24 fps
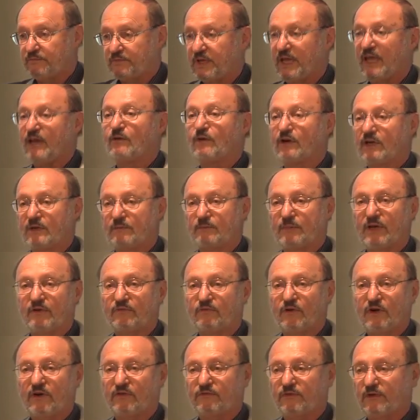take one of the Big
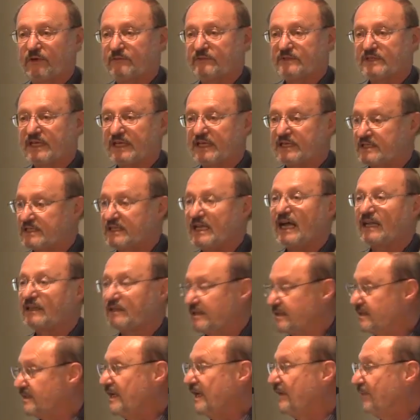Four firms, is not
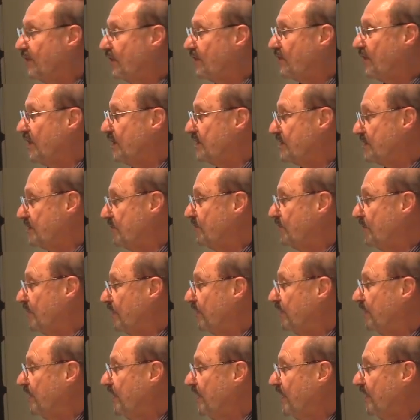the same across the
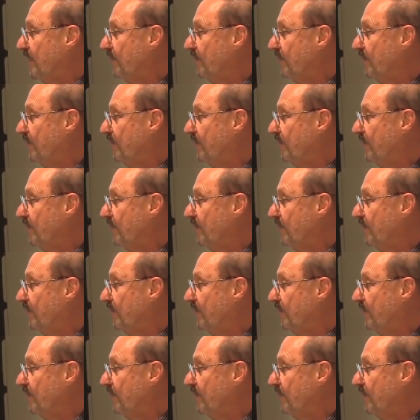world.